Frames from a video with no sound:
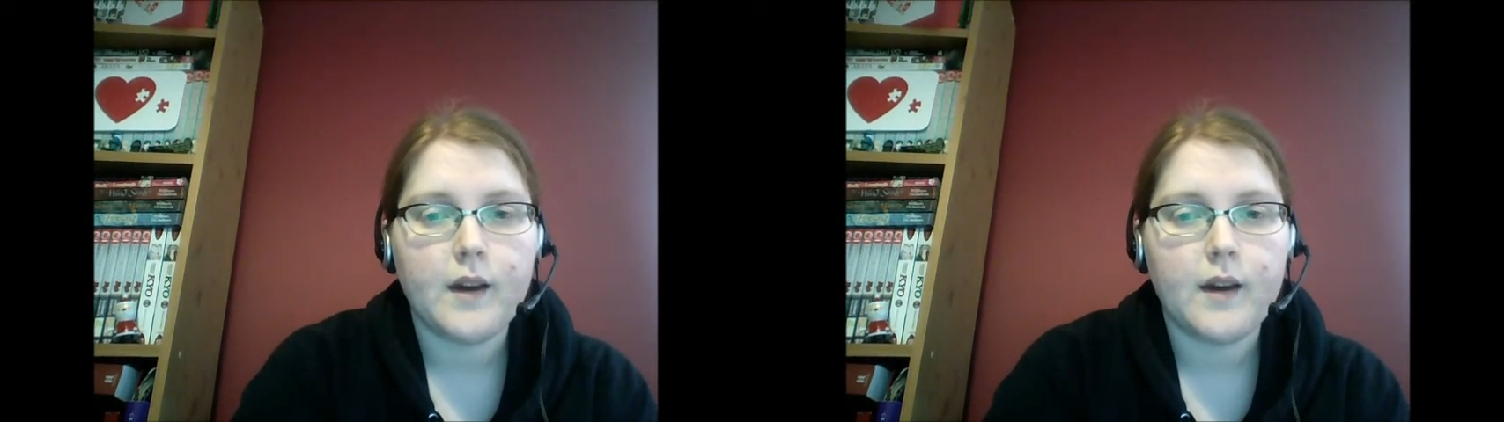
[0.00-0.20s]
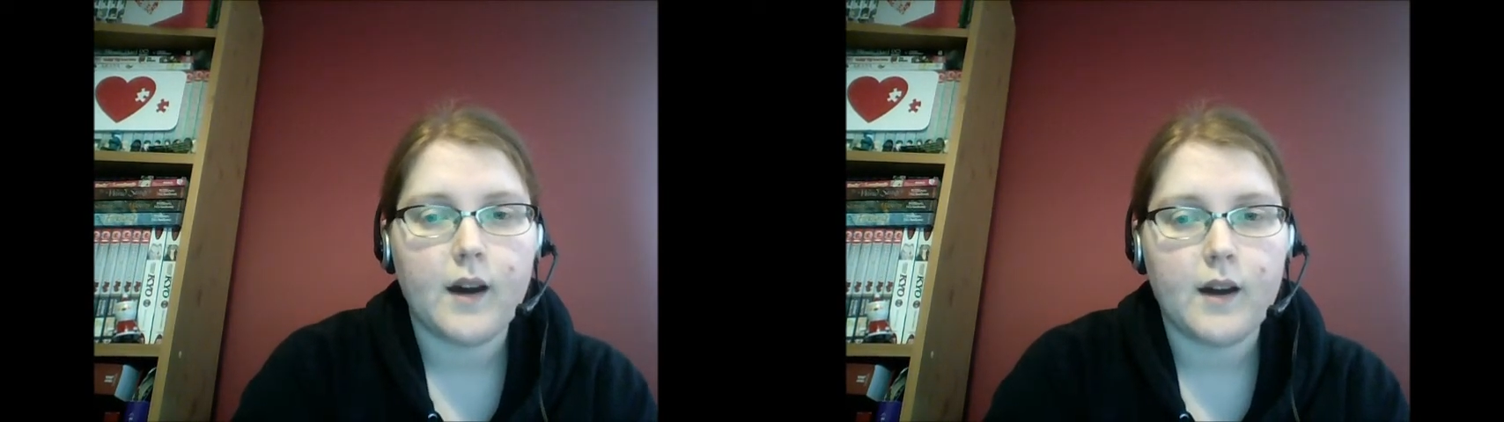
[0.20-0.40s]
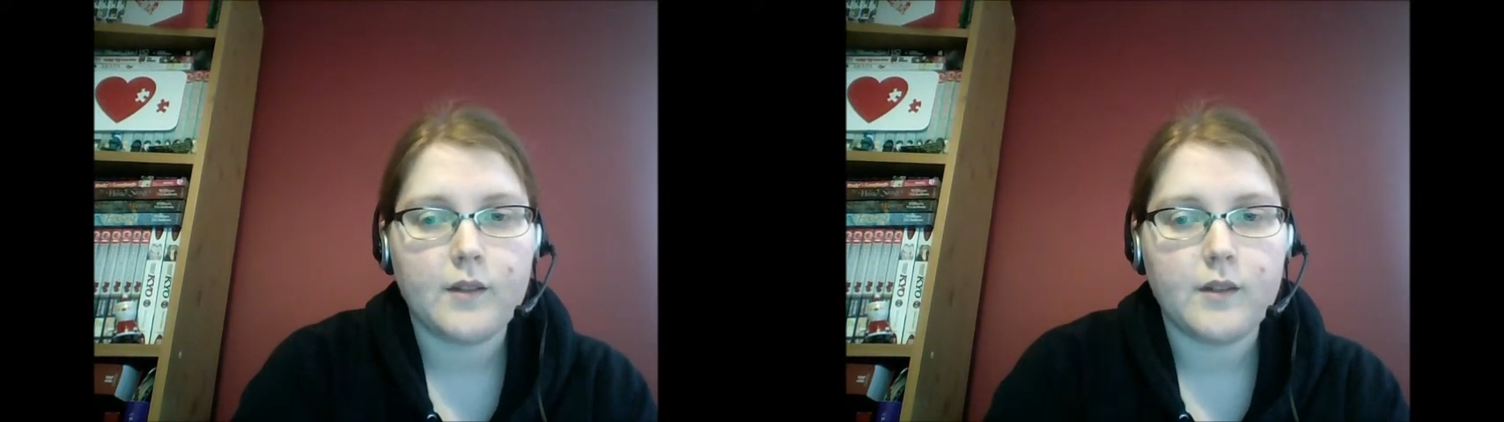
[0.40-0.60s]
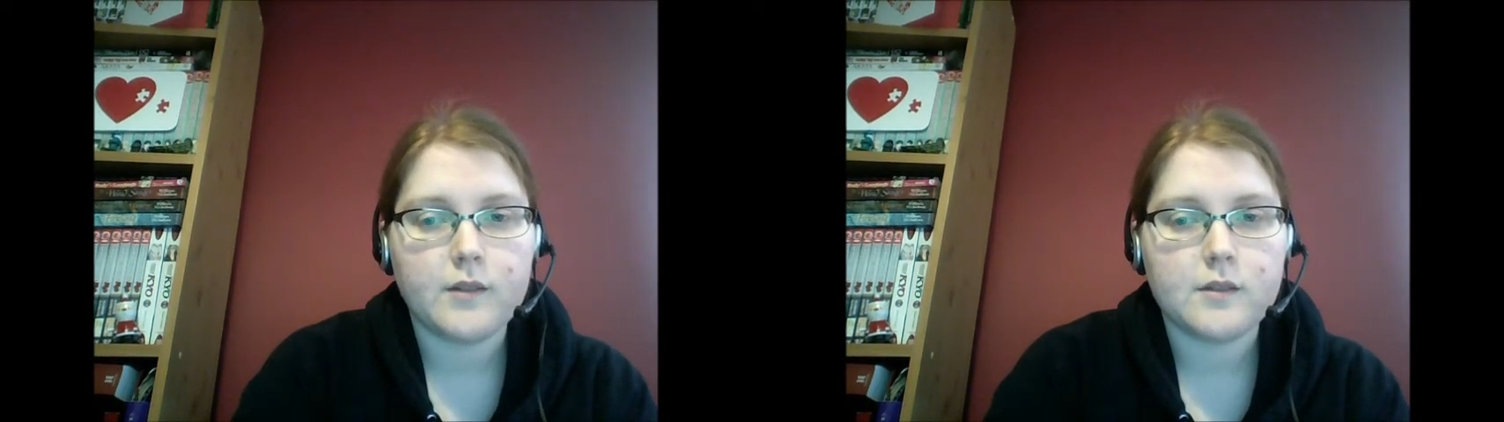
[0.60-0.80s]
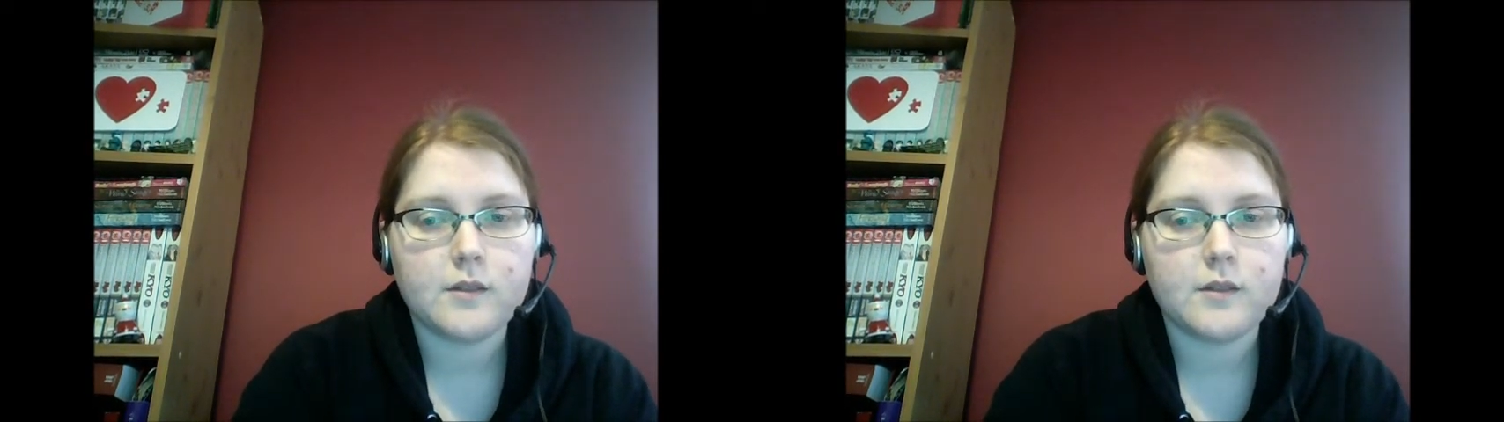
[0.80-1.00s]
I
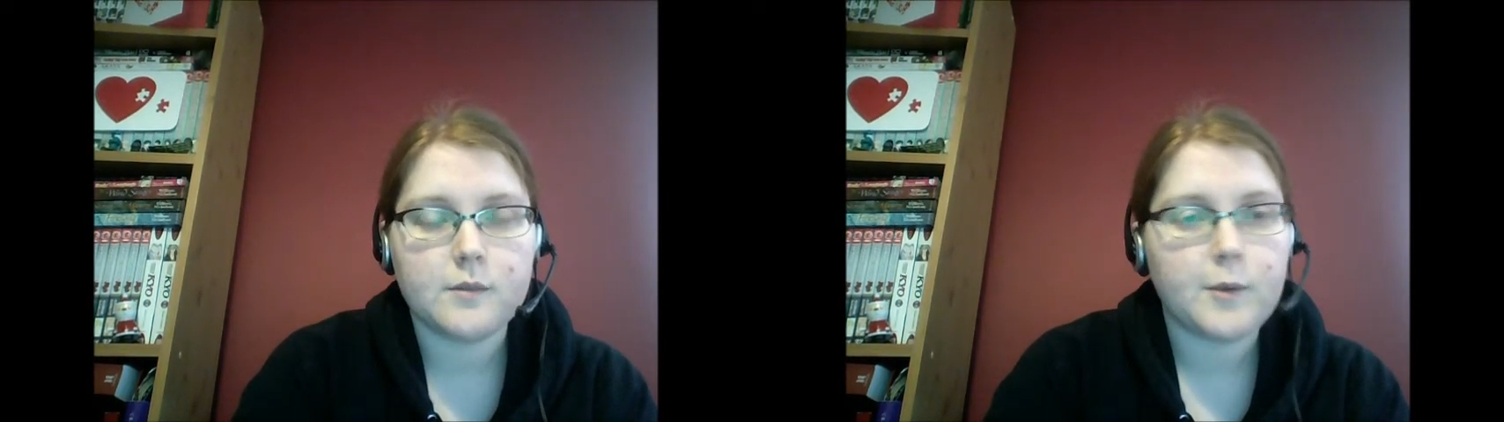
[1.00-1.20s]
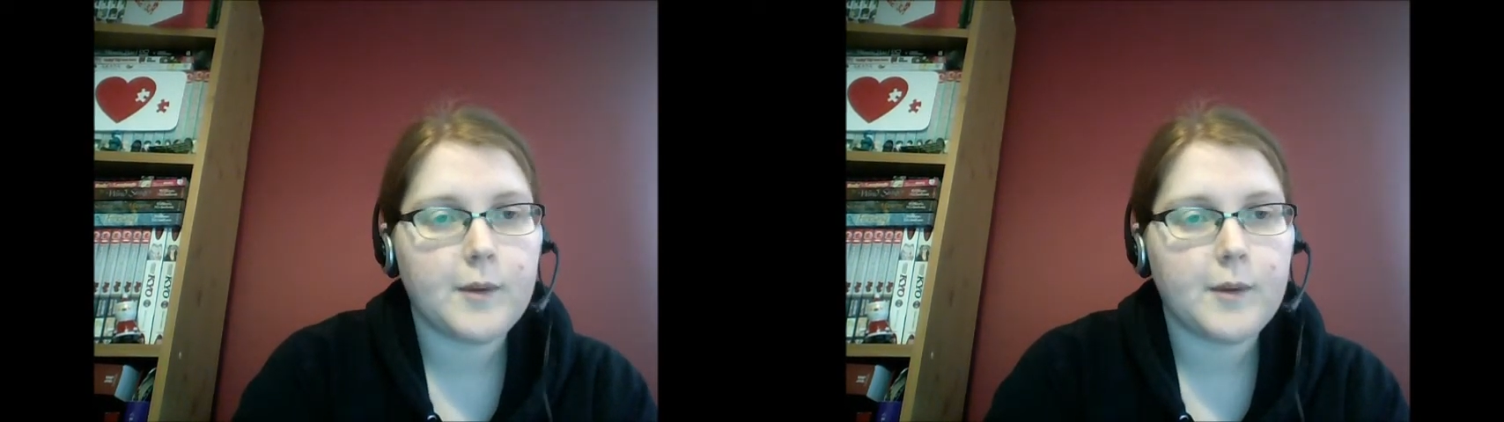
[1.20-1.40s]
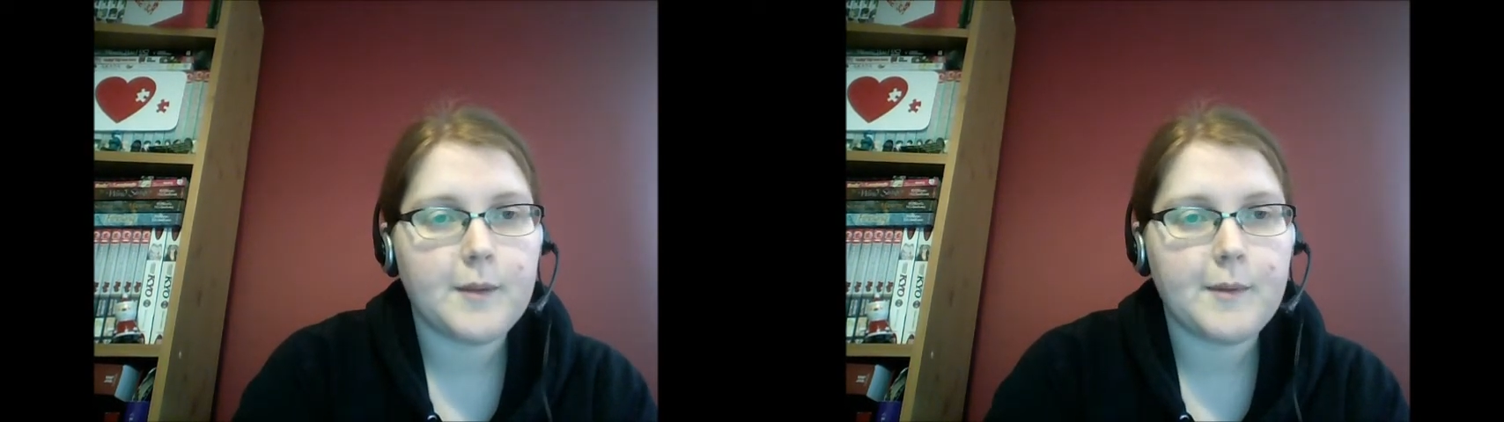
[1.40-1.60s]
will probably be